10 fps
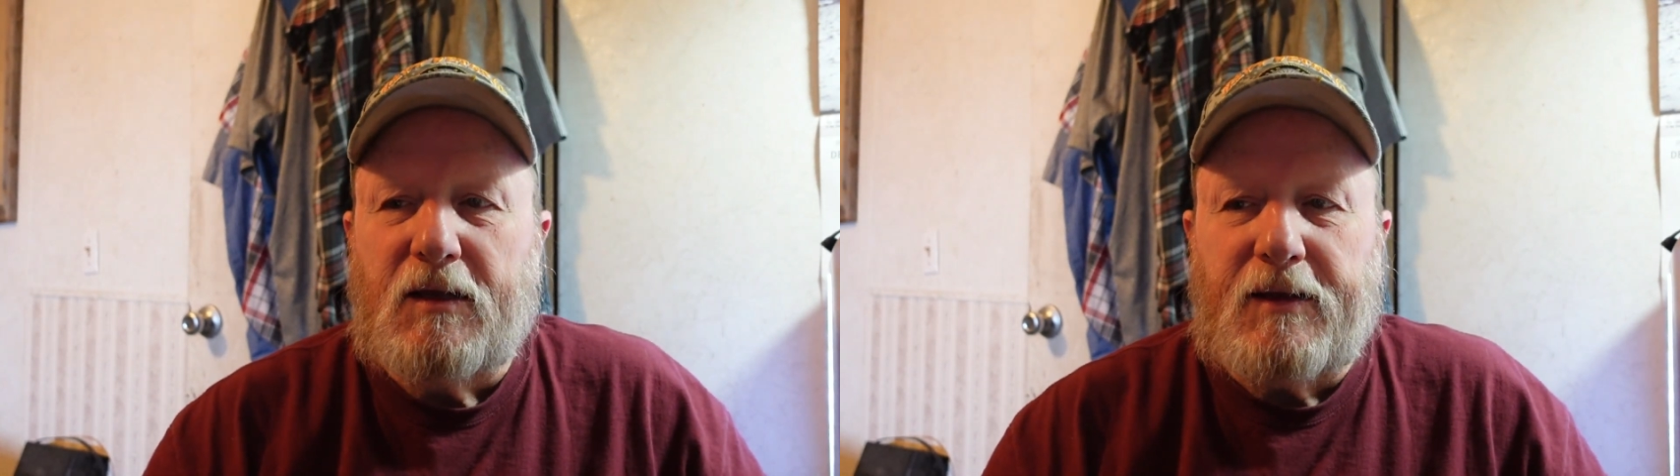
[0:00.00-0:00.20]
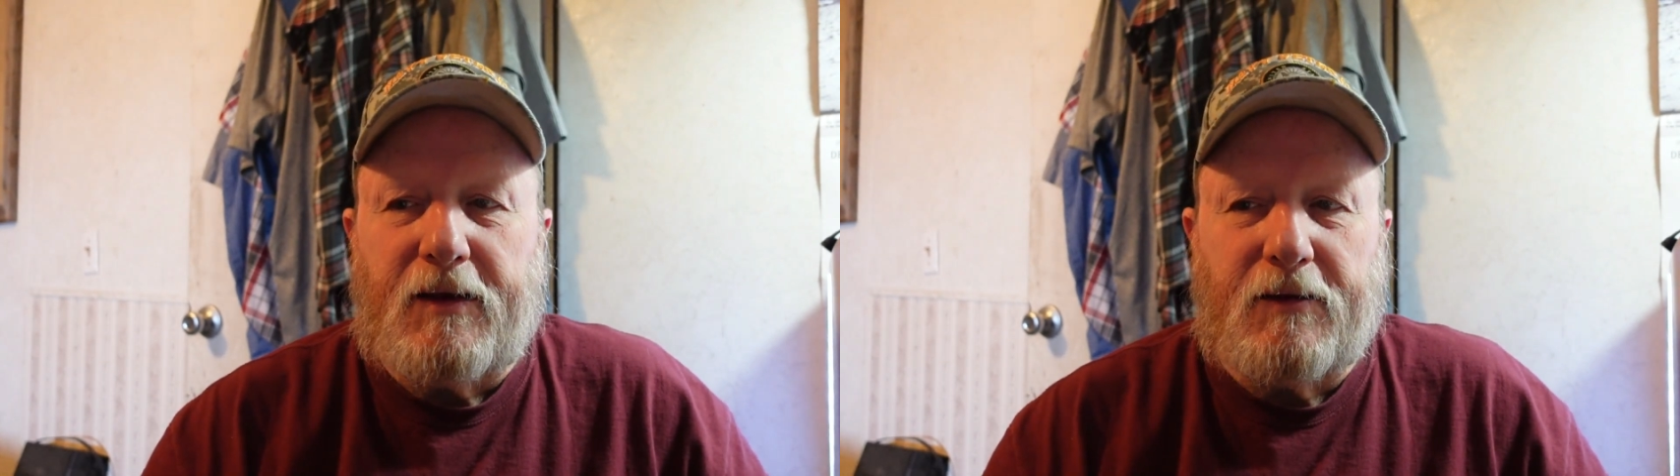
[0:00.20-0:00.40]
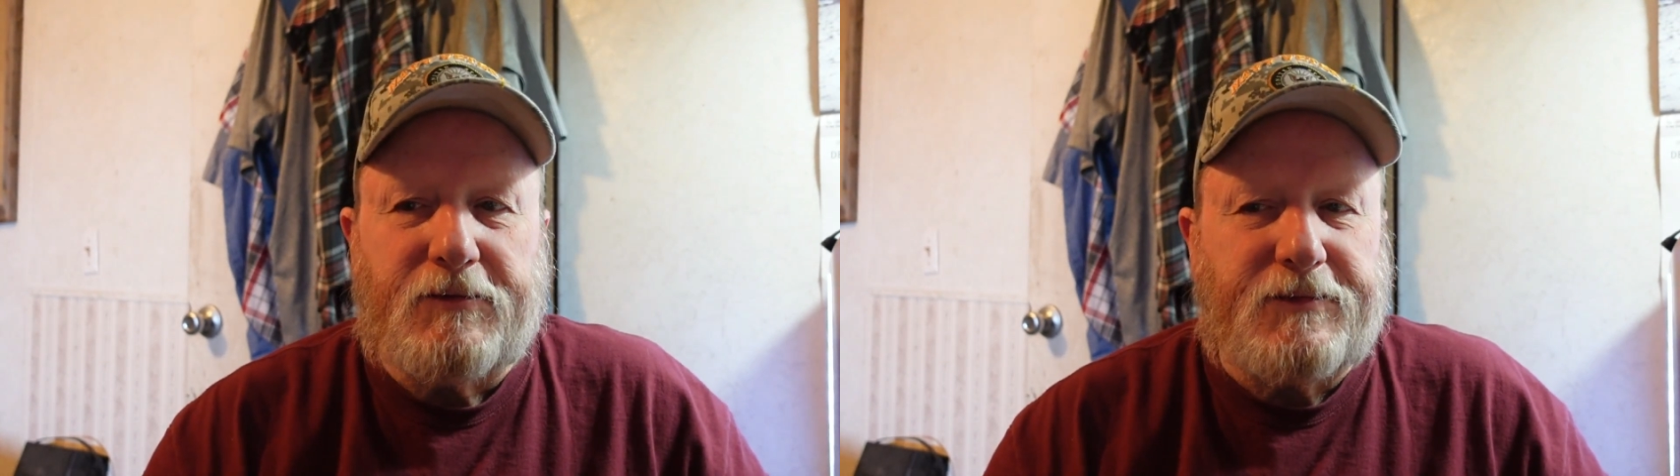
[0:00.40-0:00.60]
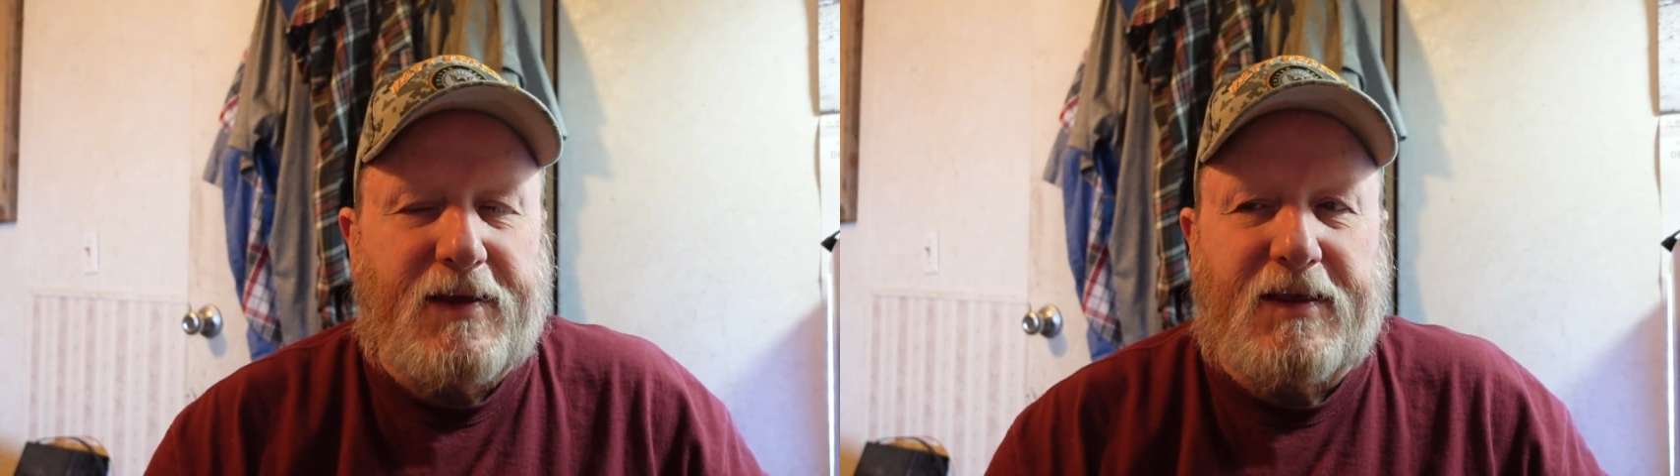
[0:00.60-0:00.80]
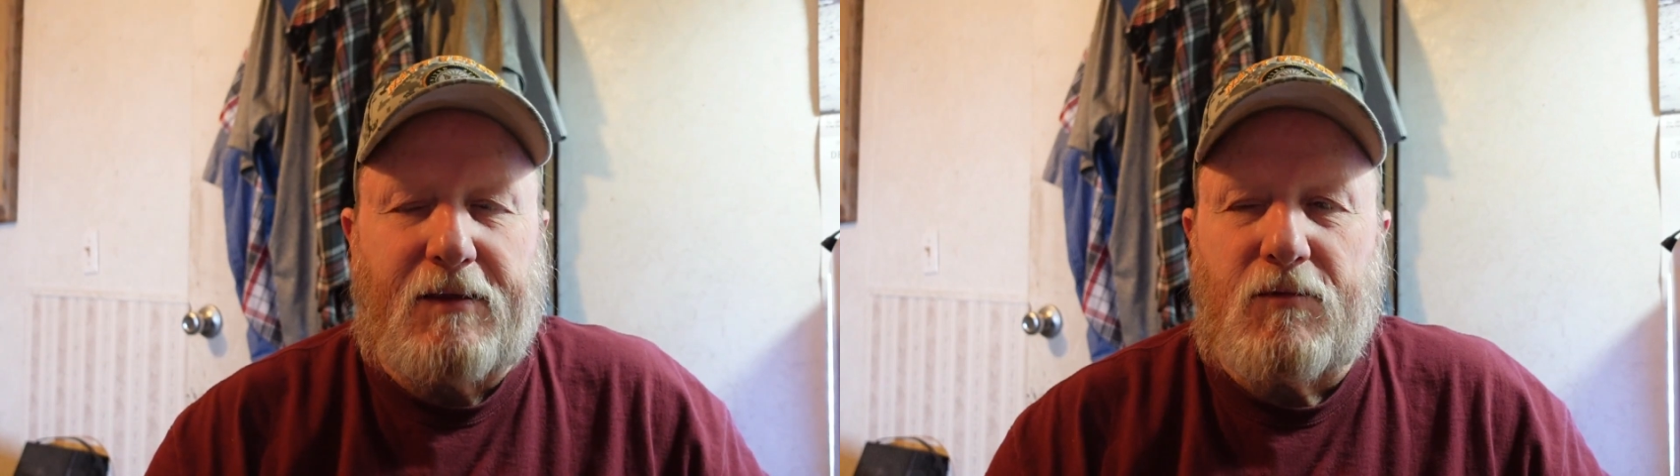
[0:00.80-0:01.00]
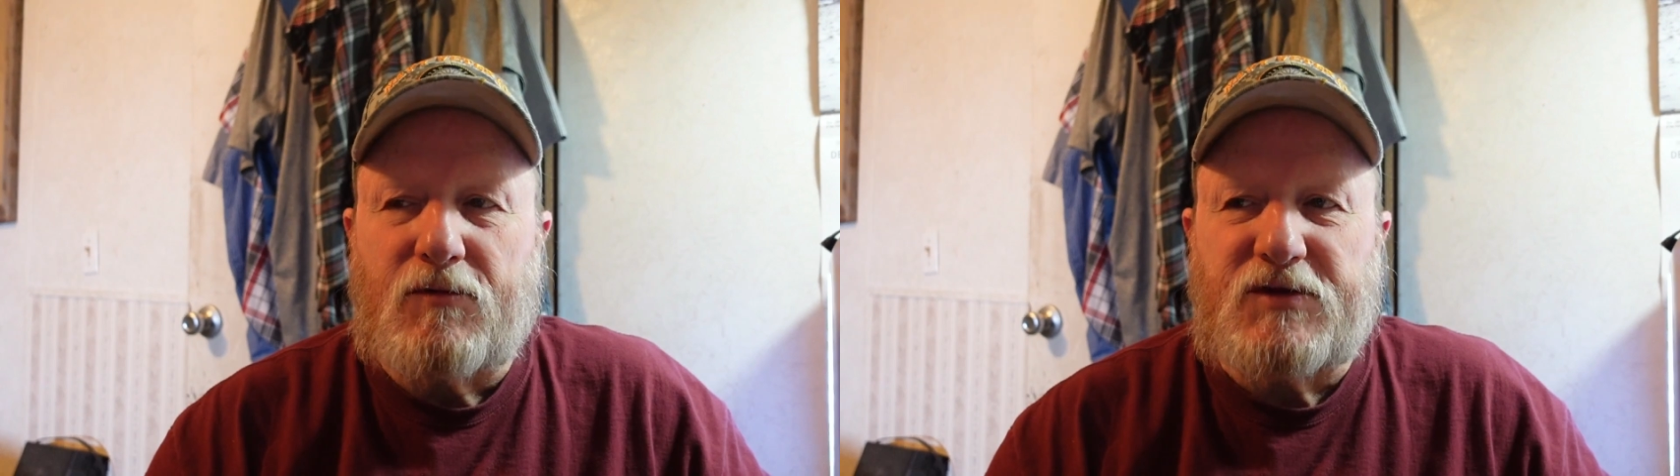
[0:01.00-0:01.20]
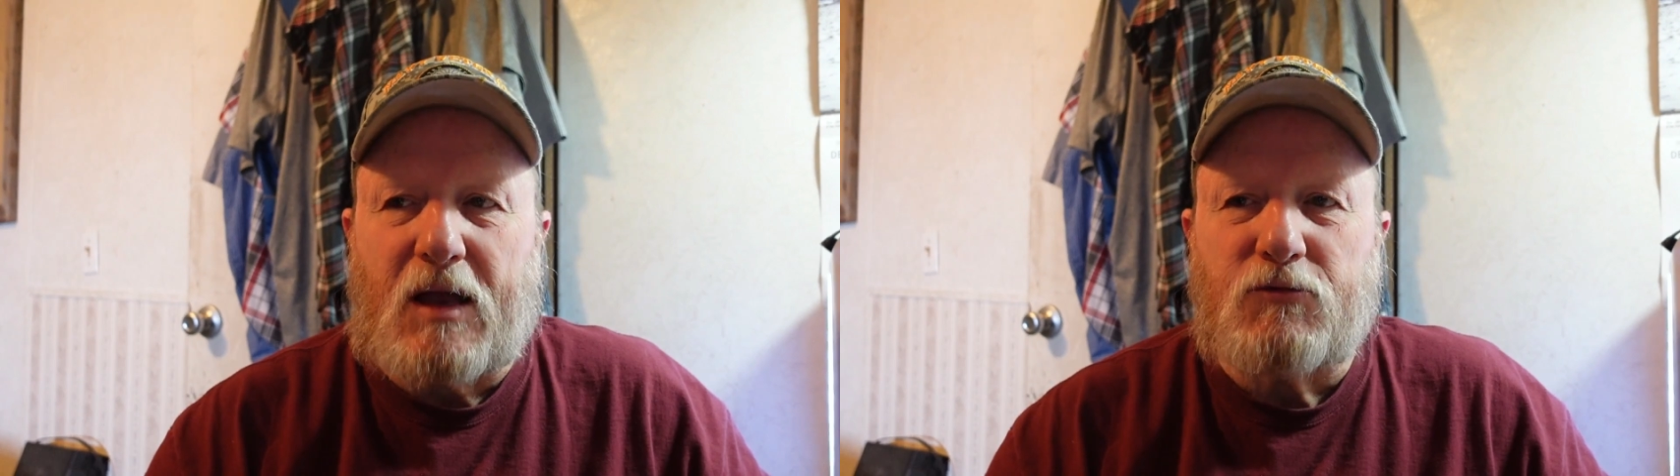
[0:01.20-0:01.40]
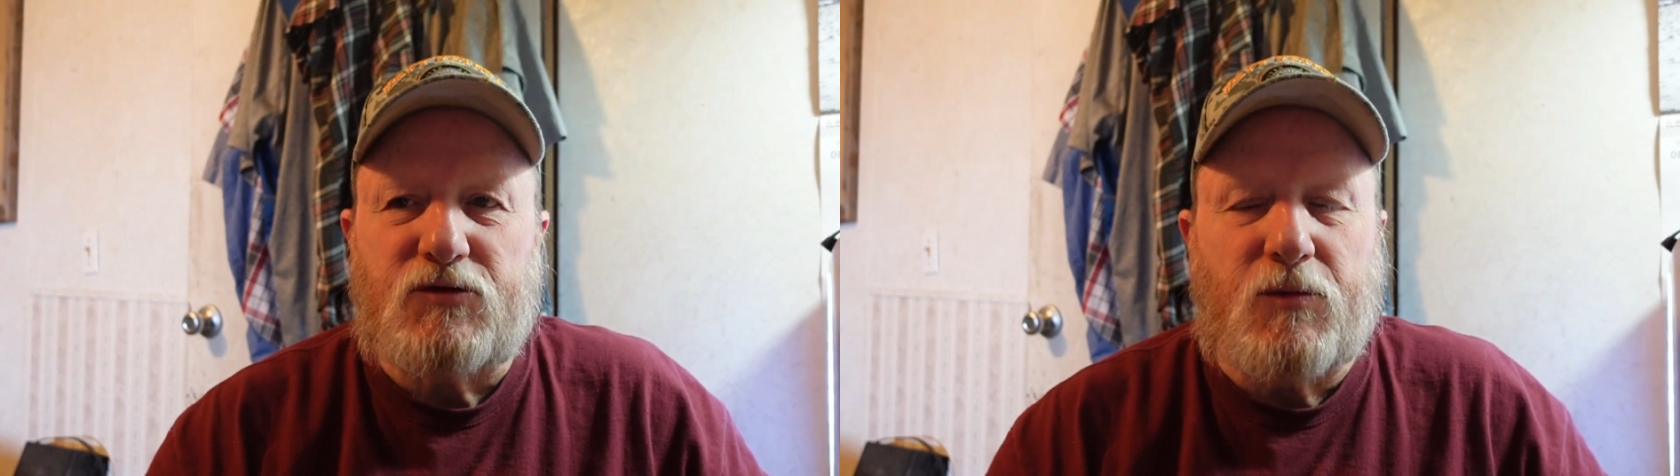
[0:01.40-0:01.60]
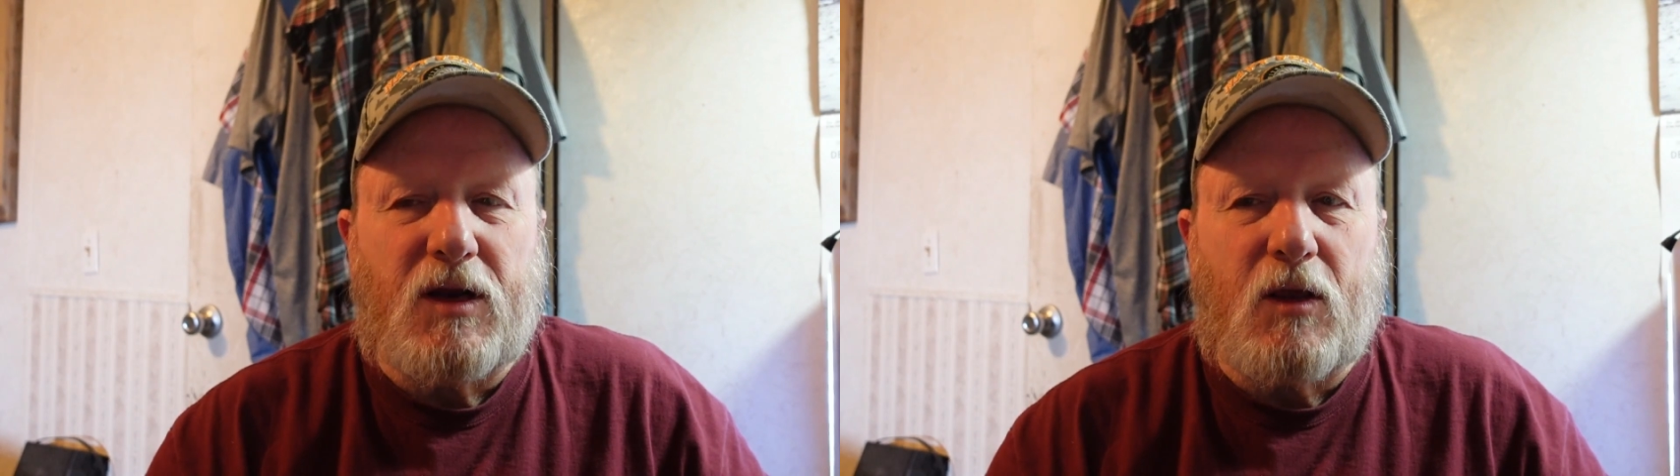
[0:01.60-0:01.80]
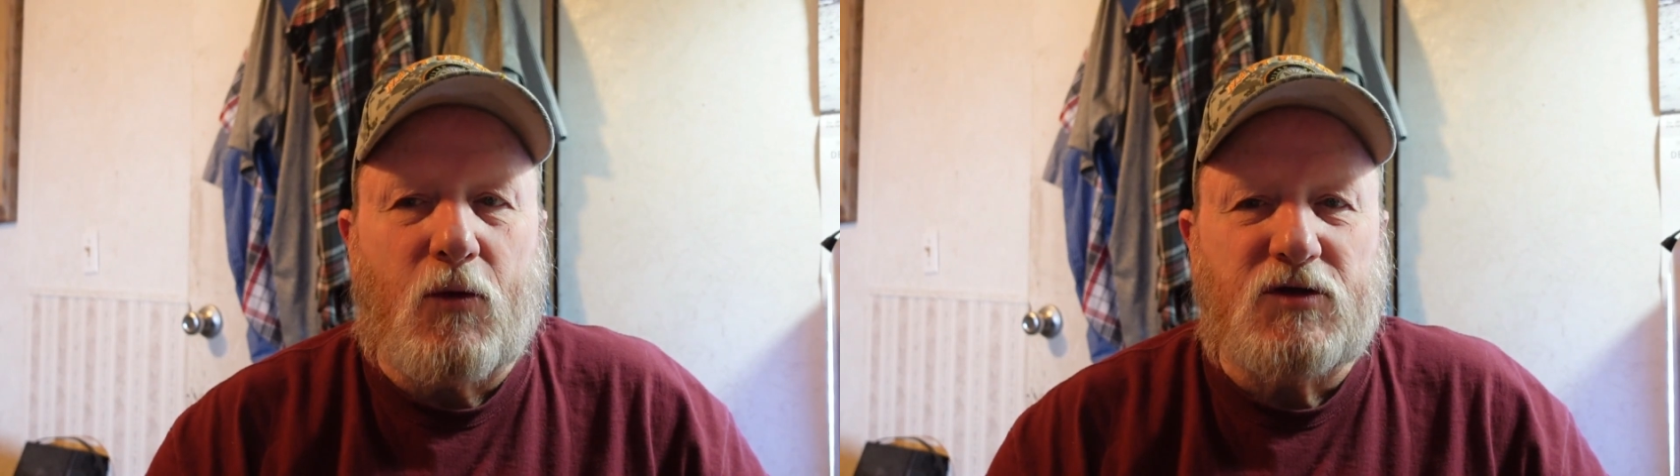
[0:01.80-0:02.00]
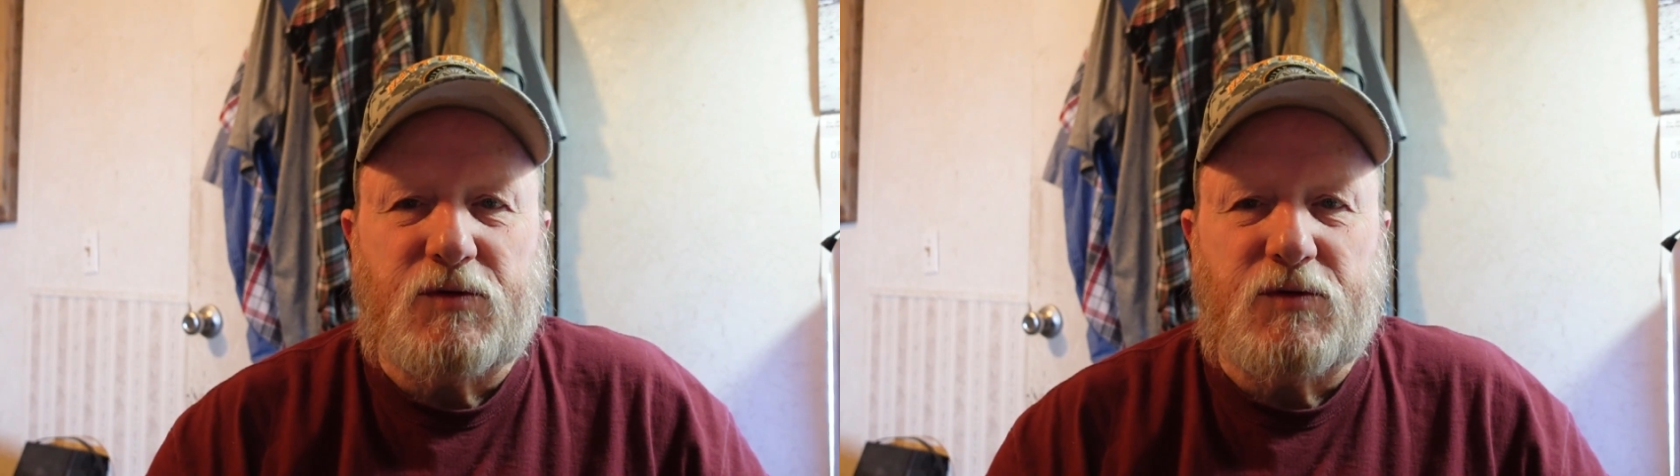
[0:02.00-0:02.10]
I can't remember exactly how much money it was,